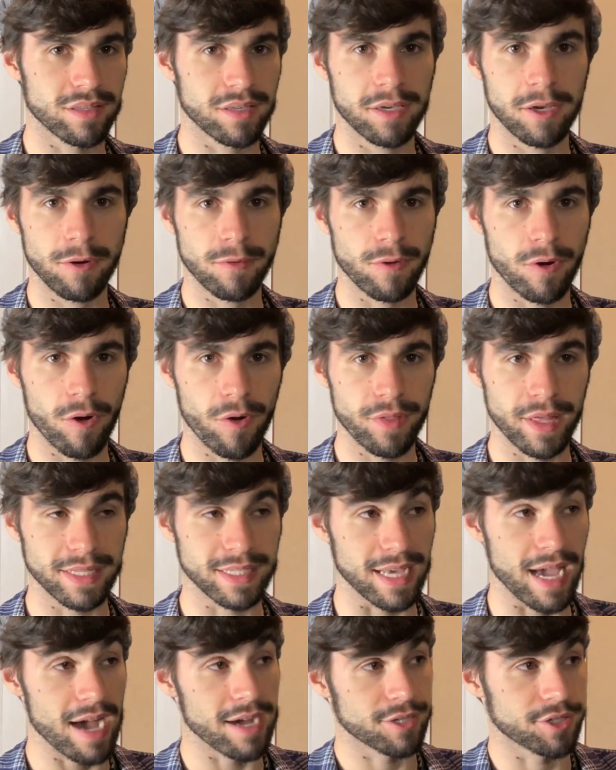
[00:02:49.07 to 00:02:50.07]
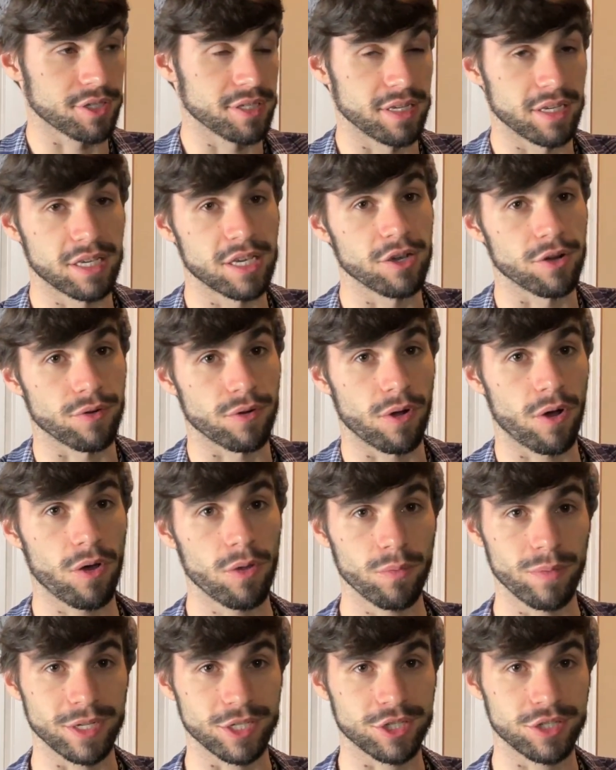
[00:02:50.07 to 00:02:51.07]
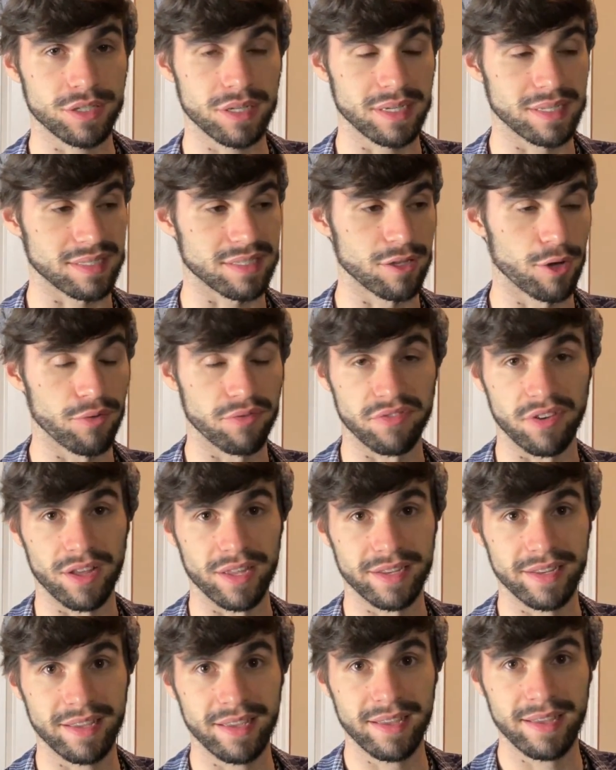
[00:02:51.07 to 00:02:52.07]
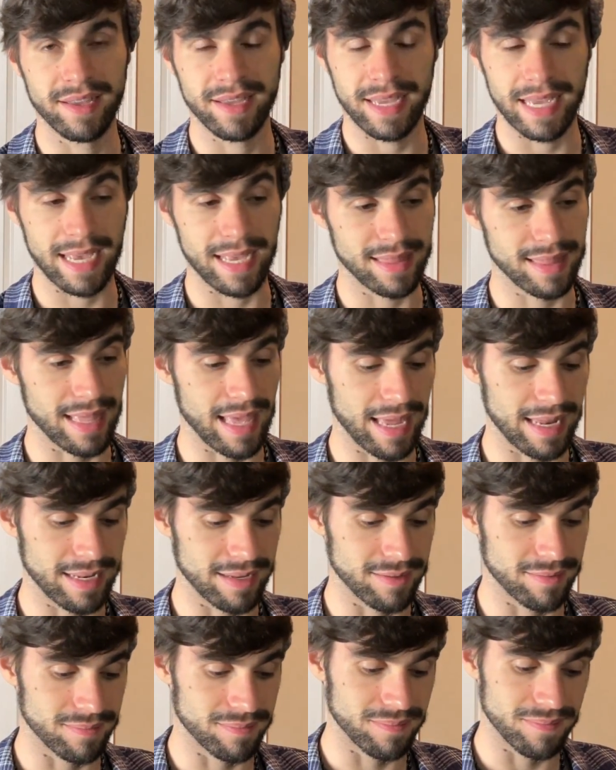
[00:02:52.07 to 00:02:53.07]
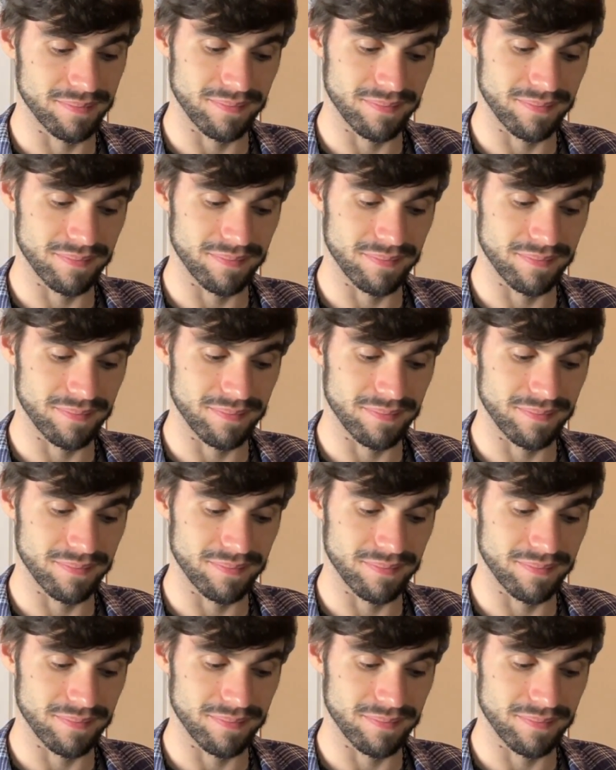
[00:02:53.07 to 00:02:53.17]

cure-all that's actually a cure-all which is no fun and then